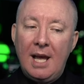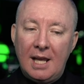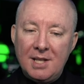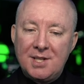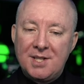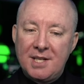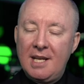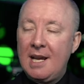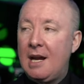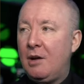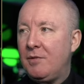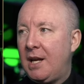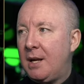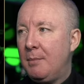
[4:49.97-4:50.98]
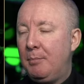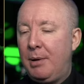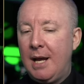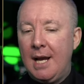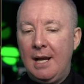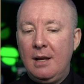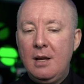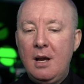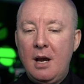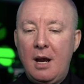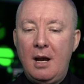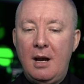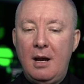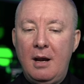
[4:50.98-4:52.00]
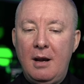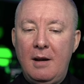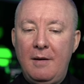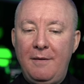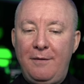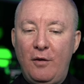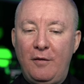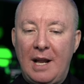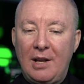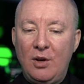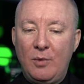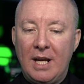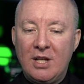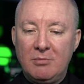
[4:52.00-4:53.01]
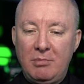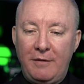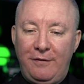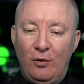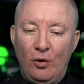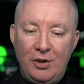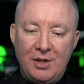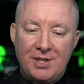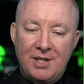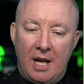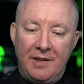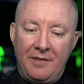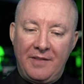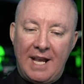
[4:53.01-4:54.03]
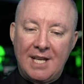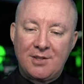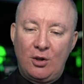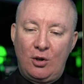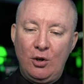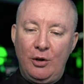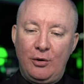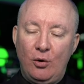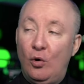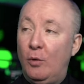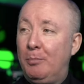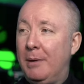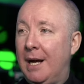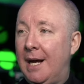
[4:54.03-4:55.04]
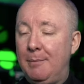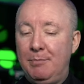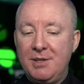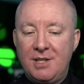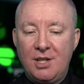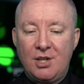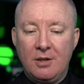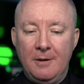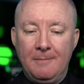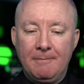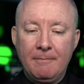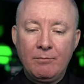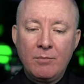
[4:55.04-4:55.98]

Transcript: and see how they compare for valuation before you decide that that's a good or bad position.